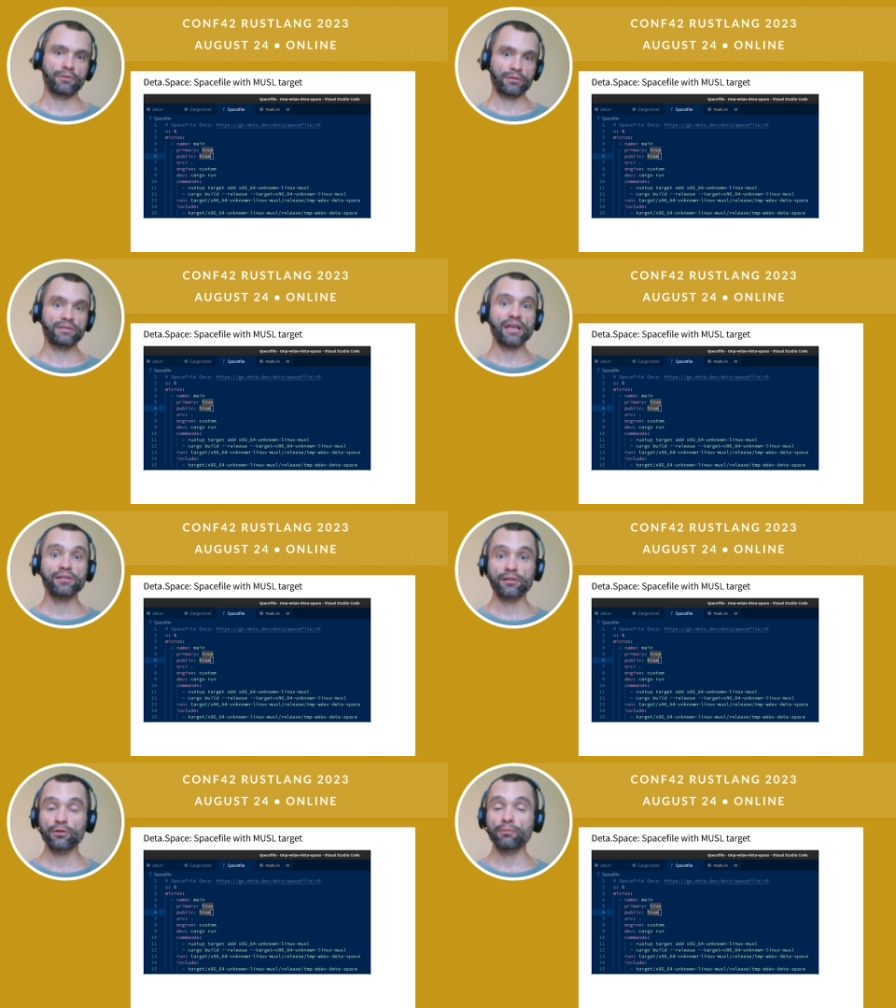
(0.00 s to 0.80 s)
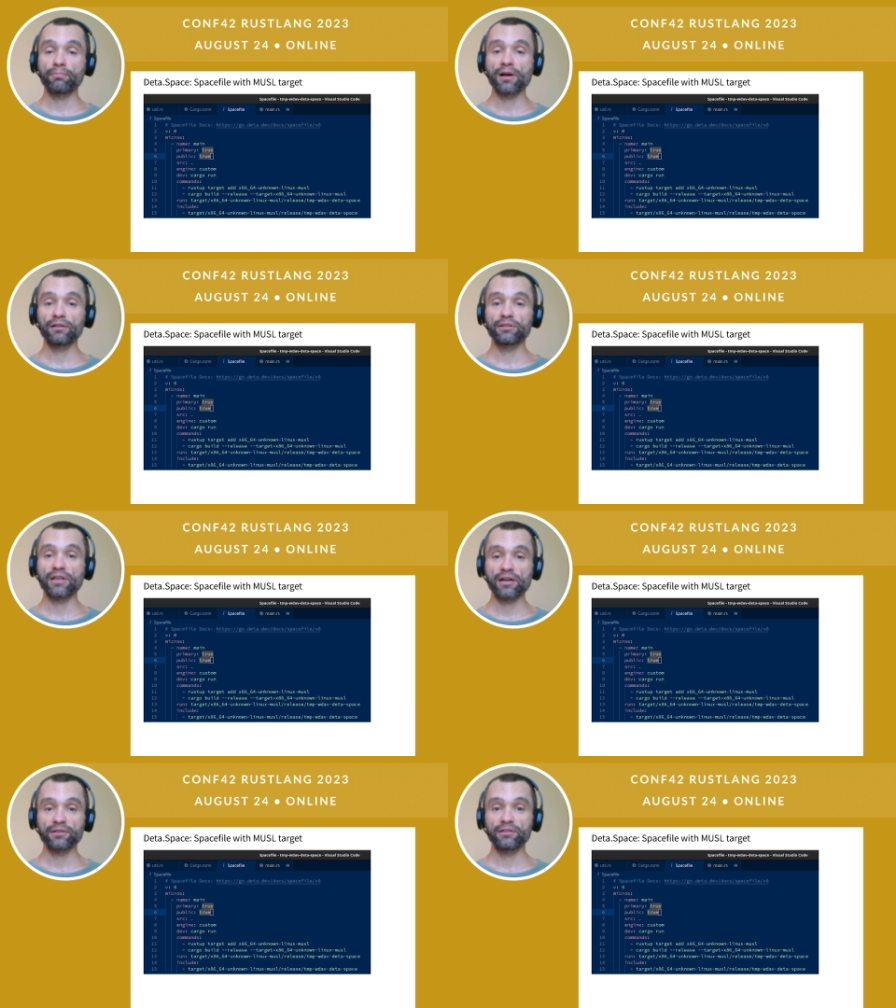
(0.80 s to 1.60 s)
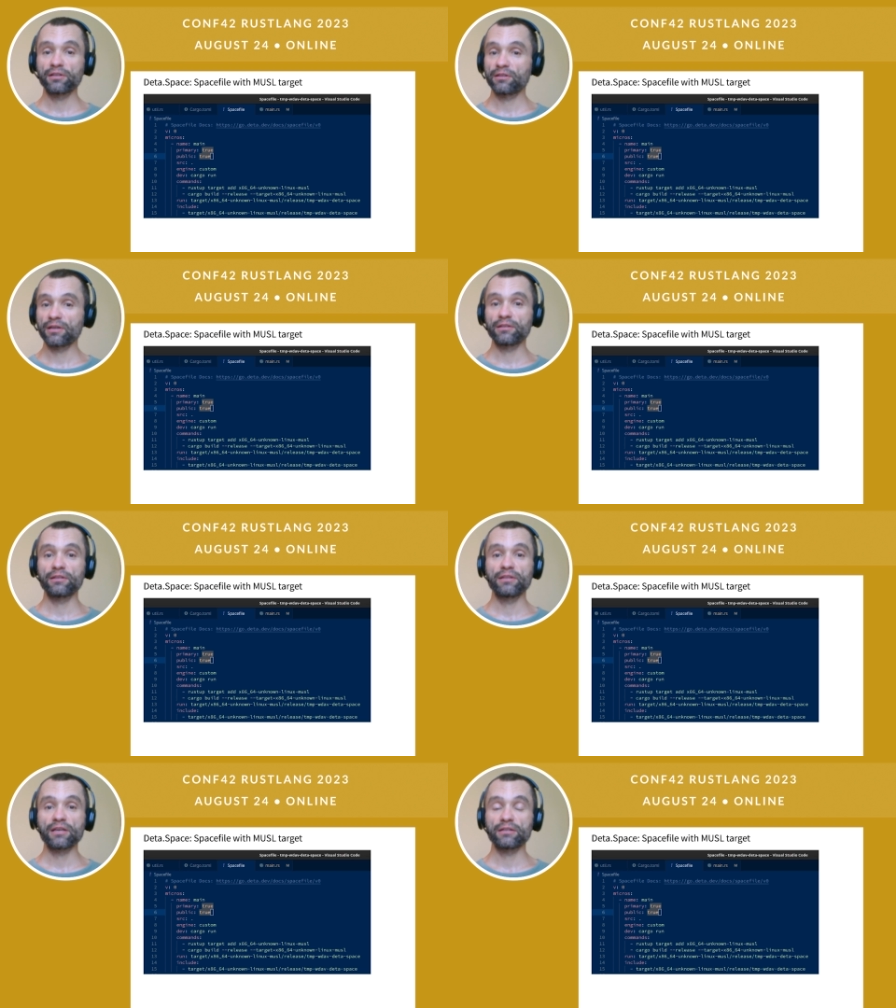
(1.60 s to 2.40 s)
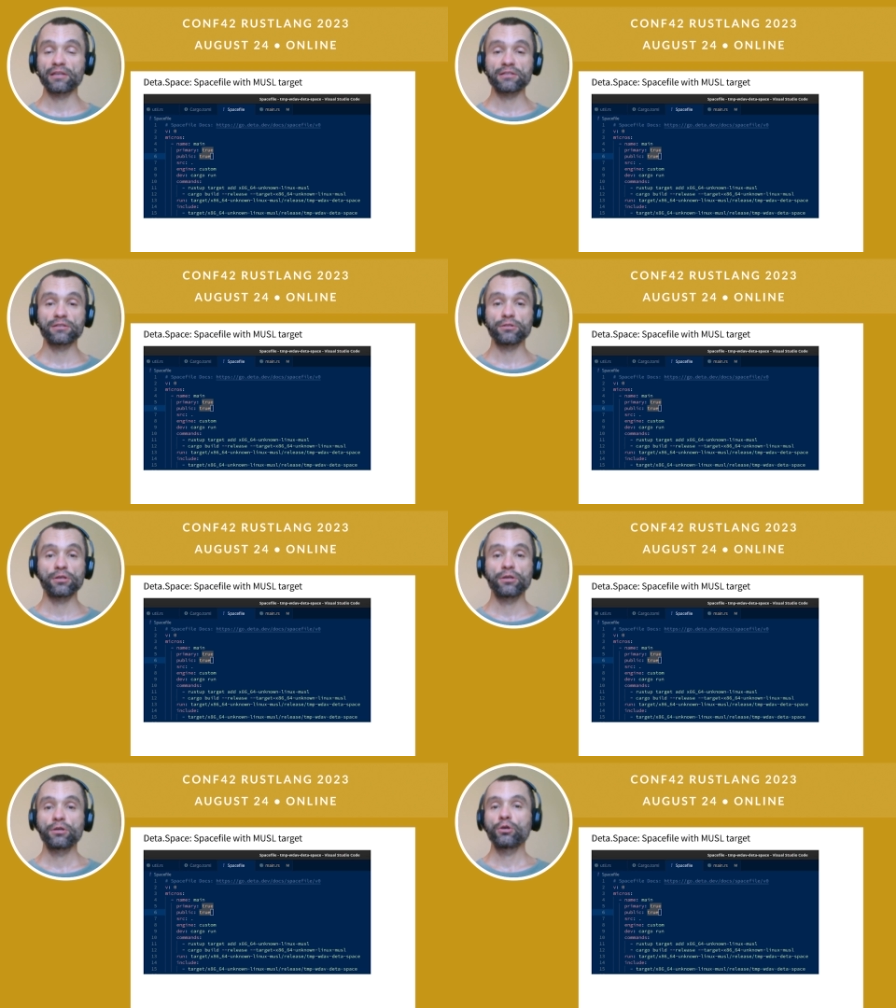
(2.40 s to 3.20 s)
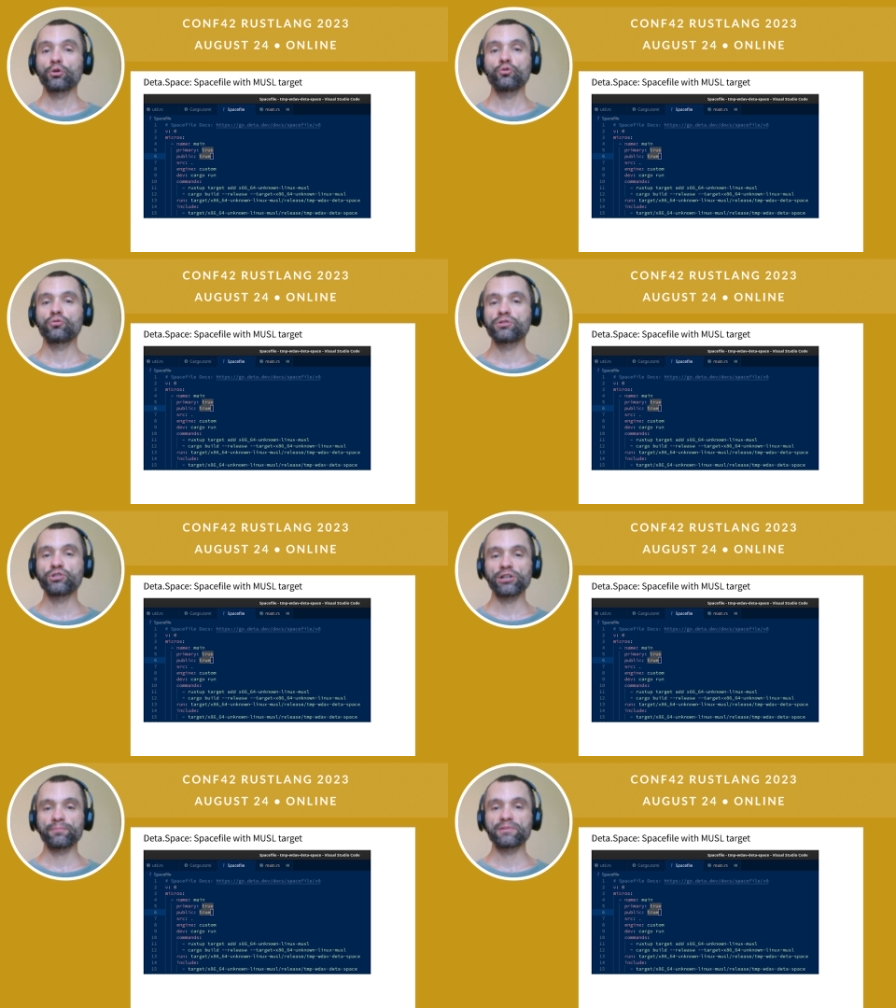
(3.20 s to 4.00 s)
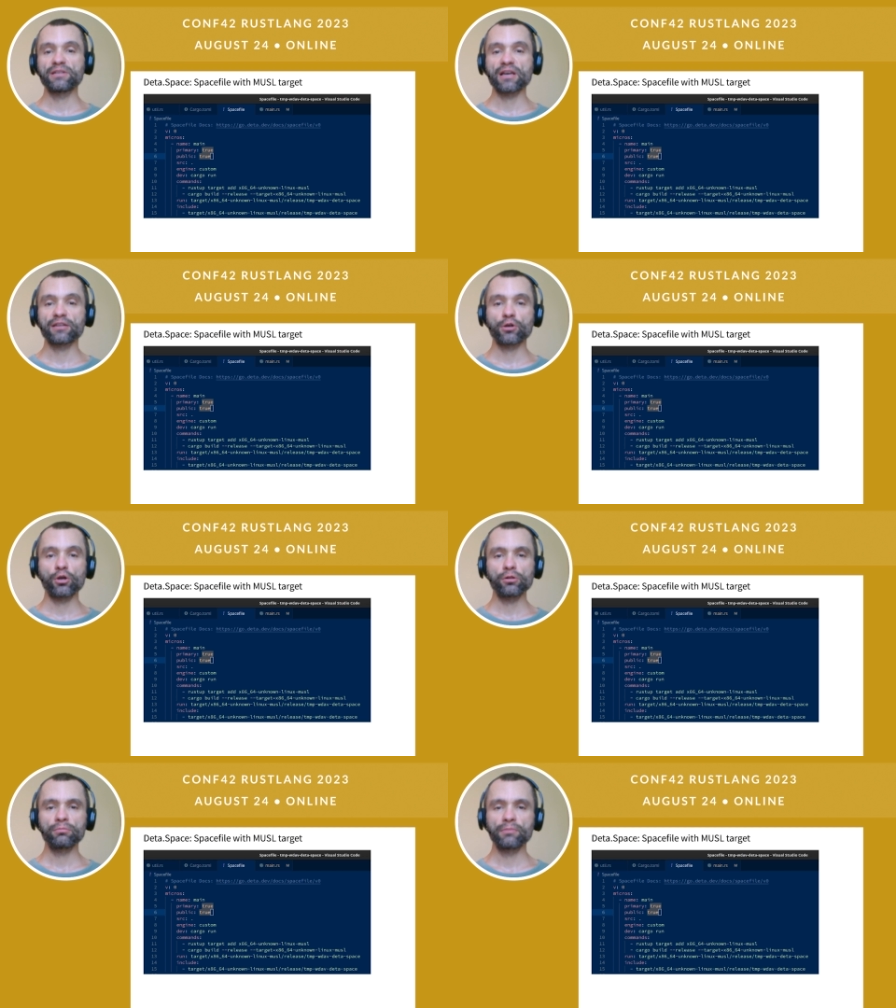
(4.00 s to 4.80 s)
statically compiled target that, that doesn't use glibc at all.